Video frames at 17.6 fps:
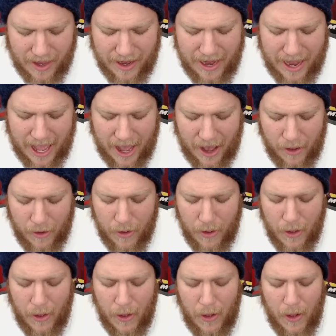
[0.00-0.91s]
Now,
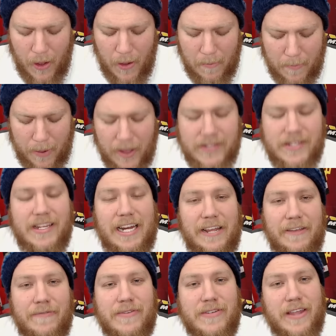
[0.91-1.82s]

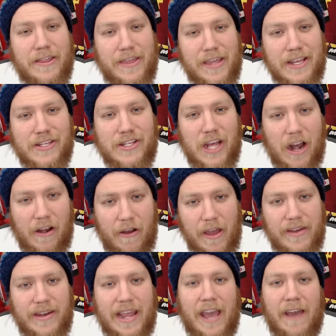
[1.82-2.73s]
positives, the things that I
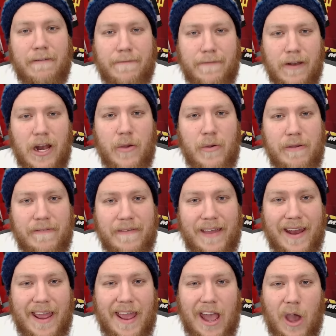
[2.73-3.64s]
wrote down for Louis
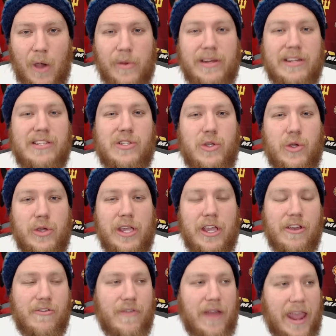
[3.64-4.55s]
Van Gaal in his
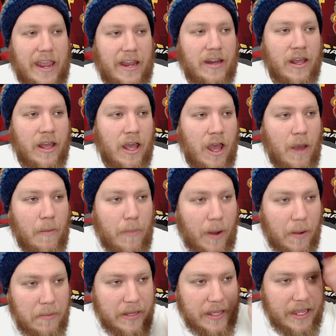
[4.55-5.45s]
two-year reign,
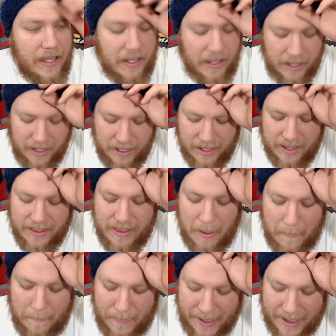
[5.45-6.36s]
probably
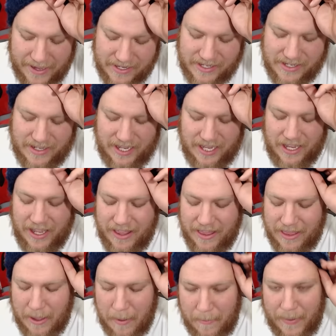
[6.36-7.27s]
the
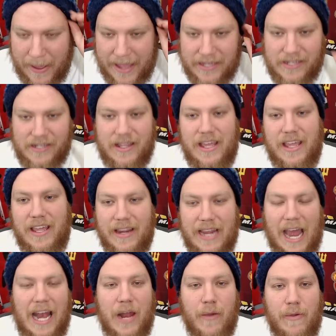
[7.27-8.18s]
best thing
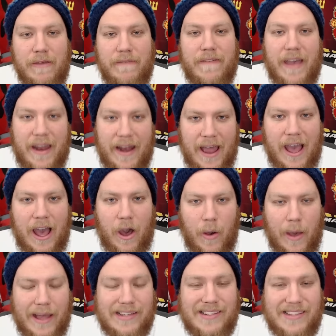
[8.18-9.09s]
that Louis Van
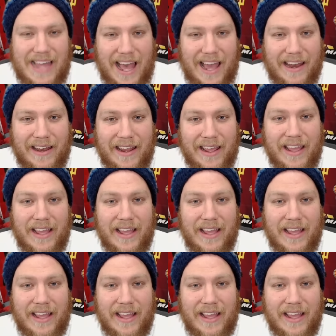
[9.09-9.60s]
Gaal has done